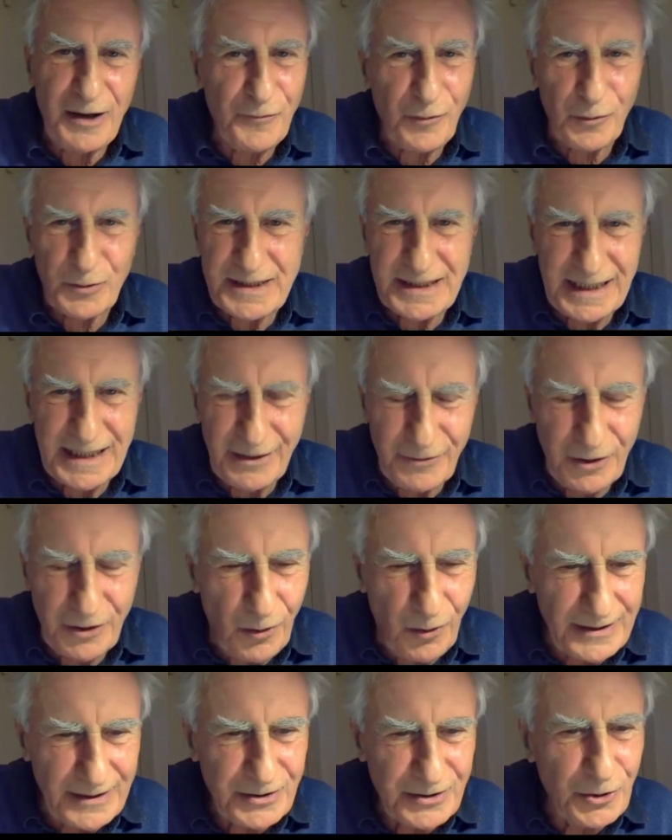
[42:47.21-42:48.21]
Of course, he never
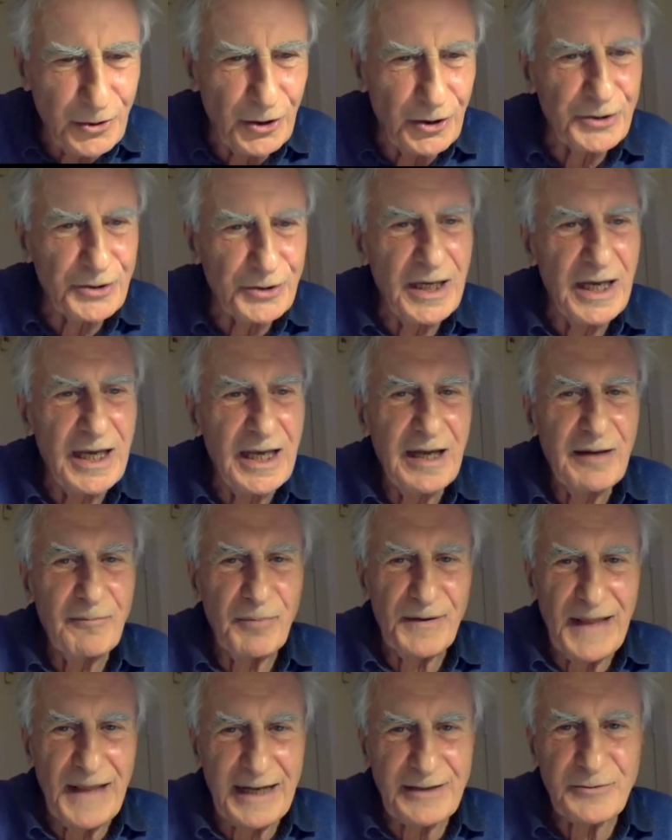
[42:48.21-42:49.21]
quite could,
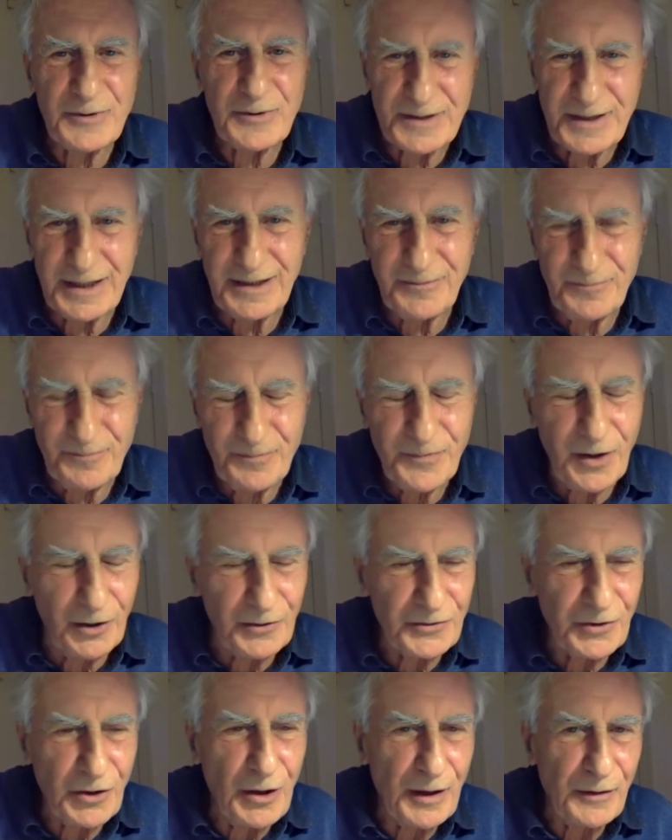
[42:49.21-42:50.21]
but that was the
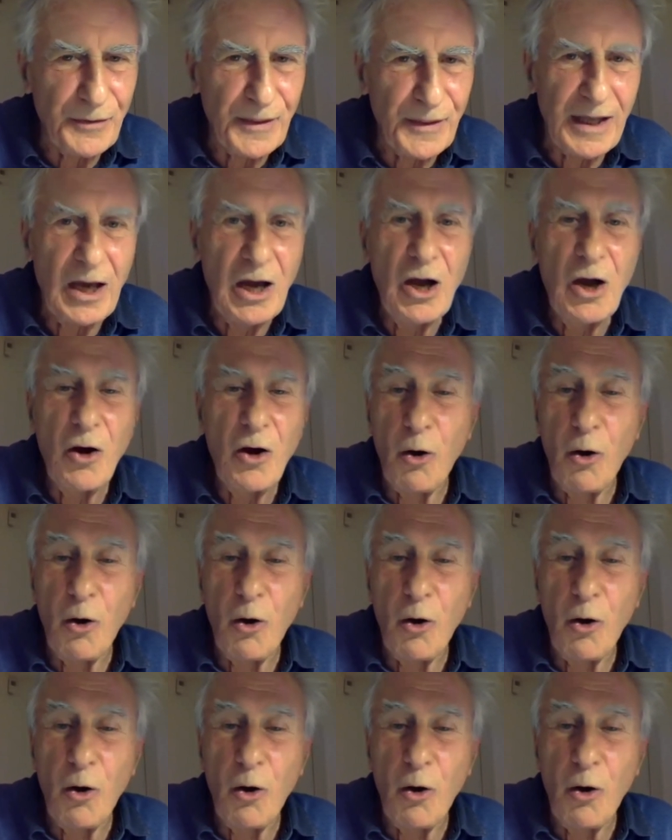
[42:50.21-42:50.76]
ongoing thing.